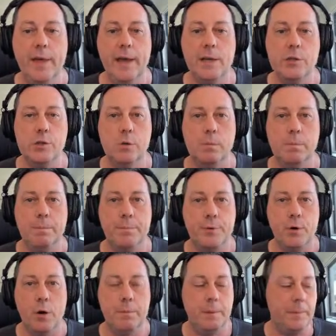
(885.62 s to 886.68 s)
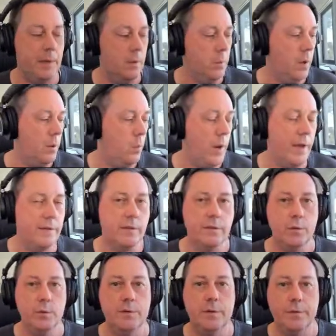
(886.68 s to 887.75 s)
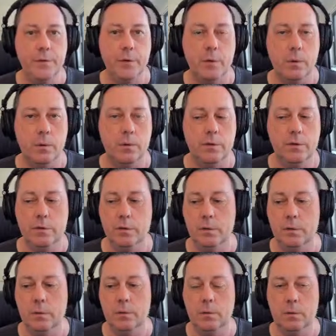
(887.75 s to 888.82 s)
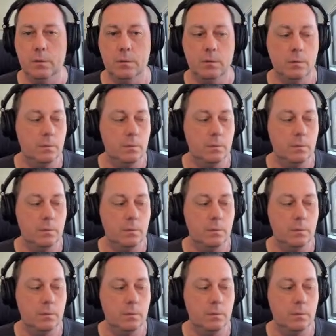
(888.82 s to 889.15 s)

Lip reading: the actual problem here? Why is it so difficult to